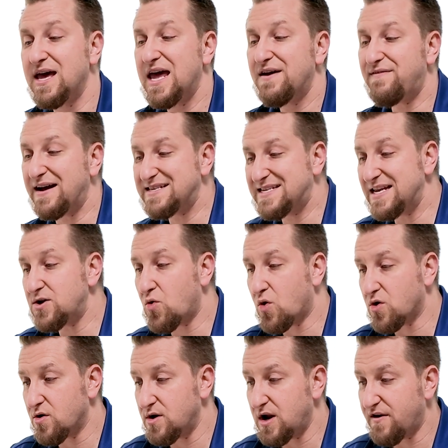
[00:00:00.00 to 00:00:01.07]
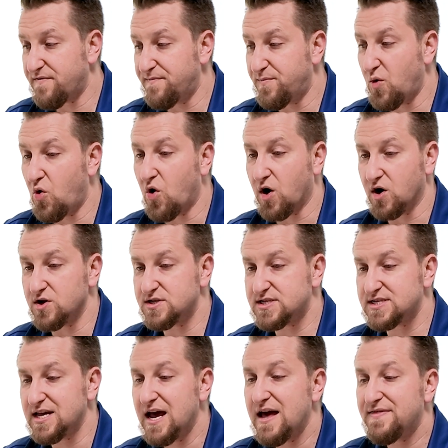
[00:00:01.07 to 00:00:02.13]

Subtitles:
If I didn't order enough boards,